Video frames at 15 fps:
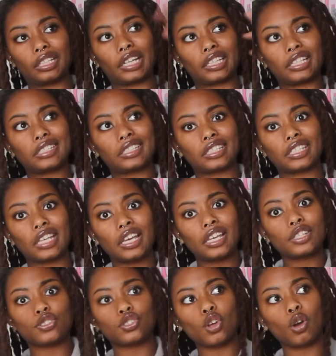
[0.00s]
Like, it's just
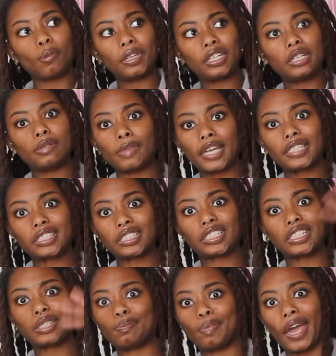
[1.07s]
so many
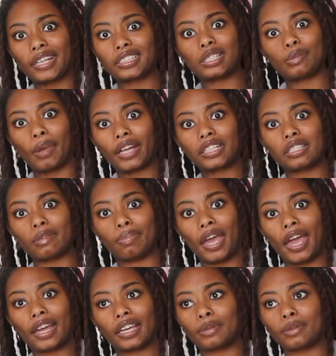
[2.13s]
messages back to back to back.